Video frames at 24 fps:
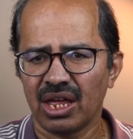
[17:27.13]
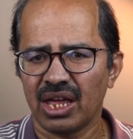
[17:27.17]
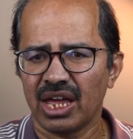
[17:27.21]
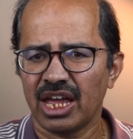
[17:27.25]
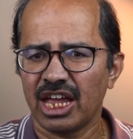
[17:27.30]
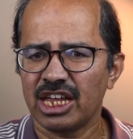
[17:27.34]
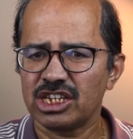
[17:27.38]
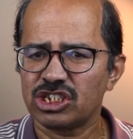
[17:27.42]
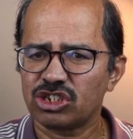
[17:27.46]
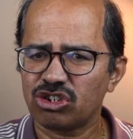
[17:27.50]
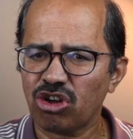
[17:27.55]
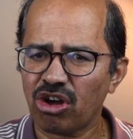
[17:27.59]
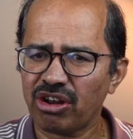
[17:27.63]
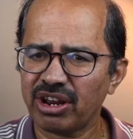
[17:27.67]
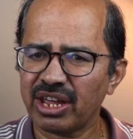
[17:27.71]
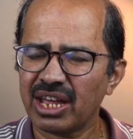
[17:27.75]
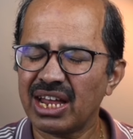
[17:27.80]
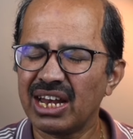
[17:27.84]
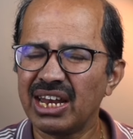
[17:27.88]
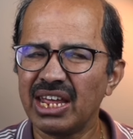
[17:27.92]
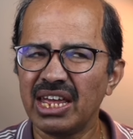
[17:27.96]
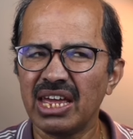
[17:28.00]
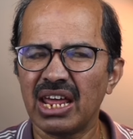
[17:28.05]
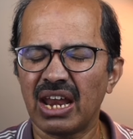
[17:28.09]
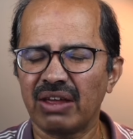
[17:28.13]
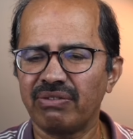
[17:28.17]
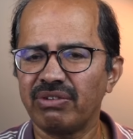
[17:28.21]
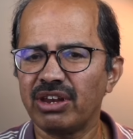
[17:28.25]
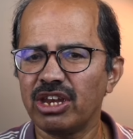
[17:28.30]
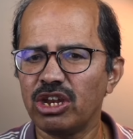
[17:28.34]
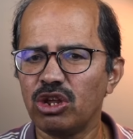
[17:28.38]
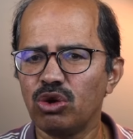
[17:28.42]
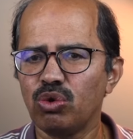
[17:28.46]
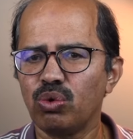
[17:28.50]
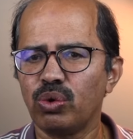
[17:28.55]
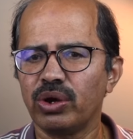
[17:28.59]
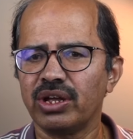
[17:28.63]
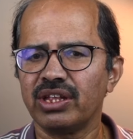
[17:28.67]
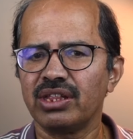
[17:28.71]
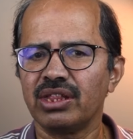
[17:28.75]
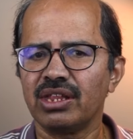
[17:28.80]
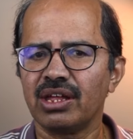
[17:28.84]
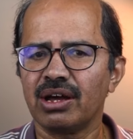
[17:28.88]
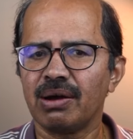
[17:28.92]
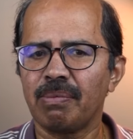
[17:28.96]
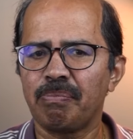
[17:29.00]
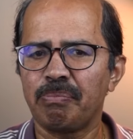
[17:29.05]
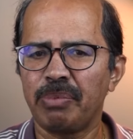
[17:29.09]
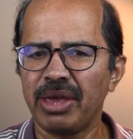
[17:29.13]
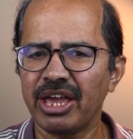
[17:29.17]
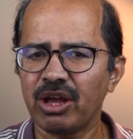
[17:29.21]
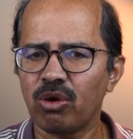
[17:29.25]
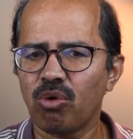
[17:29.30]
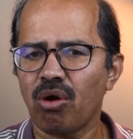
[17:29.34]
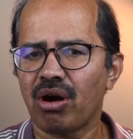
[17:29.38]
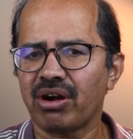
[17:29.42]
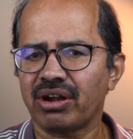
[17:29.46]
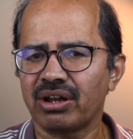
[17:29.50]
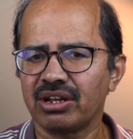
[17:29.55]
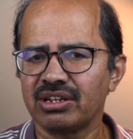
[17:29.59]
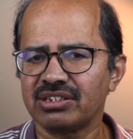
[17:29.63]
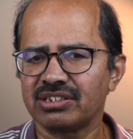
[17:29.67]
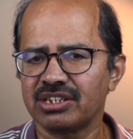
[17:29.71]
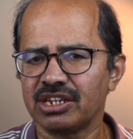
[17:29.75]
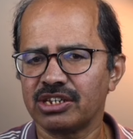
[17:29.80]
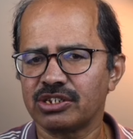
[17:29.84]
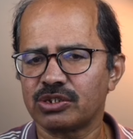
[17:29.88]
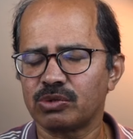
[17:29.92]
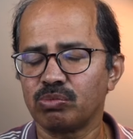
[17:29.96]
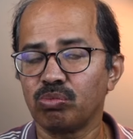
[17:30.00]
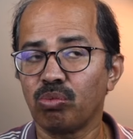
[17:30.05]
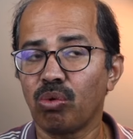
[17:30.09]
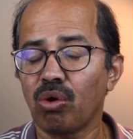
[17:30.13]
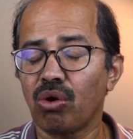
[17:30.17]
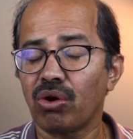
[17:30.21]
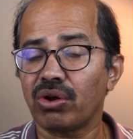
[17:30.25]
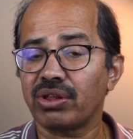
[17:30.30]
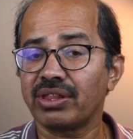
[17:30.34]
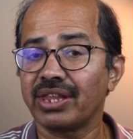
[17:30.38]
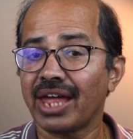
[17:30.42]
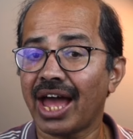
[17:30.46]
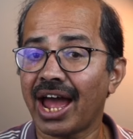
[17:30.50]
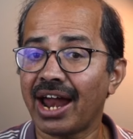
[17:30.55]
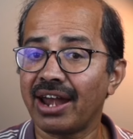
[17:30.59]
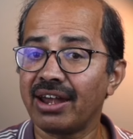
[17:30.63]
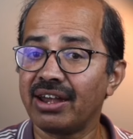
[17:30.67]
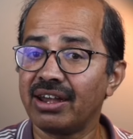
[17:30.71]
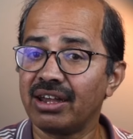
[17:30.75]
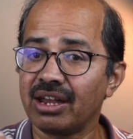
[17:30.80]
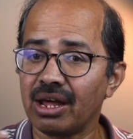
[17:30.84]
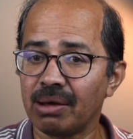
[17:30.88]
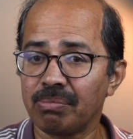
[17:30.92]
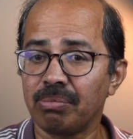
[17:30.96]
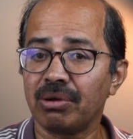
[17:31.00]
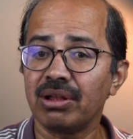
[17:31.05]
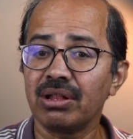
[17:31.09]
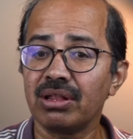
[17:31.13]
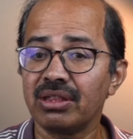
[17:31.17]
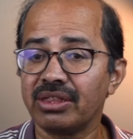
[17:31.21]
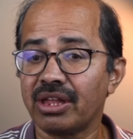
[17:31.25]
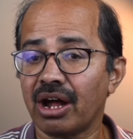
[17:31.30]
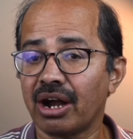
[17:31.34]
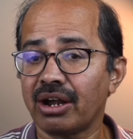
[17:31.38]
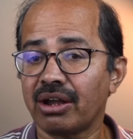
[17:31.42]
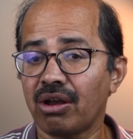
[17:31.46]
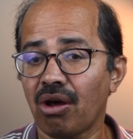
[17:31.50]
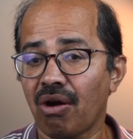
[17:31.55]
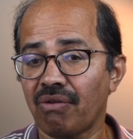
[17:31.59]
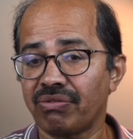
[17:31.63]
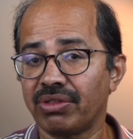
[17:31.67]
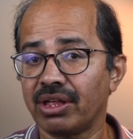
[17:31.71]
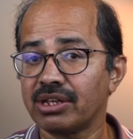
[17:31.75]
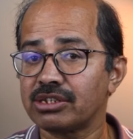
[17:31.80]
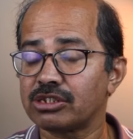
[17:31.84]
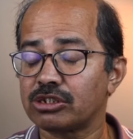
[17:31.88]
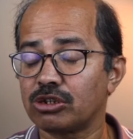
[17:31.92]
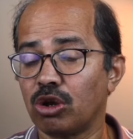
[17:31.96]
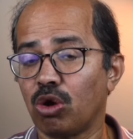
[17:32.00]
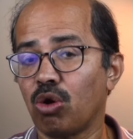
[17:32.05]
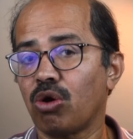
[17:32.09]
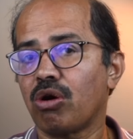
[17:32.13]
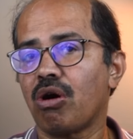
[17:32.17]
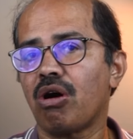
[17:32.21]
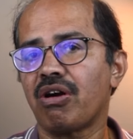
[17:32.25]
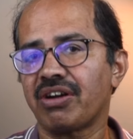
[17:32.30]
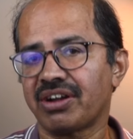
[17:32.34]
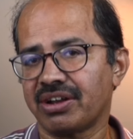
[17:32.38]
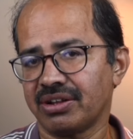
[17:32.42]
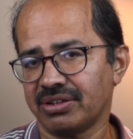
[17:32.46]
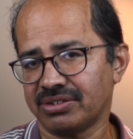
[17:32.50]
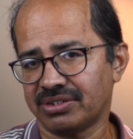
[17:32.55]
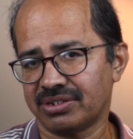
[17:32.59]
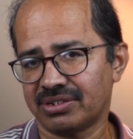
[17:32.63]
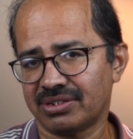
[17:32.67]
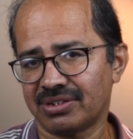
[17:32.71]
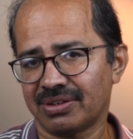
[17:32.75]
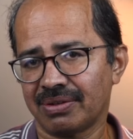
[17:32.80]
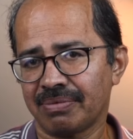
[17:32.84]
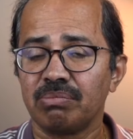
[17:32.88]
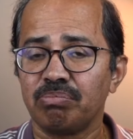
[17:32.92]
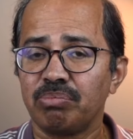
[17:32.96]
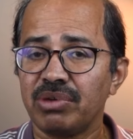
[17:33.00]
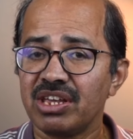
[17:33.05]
Historically, revenue in the peak quarters is more than double that of the slow quarters.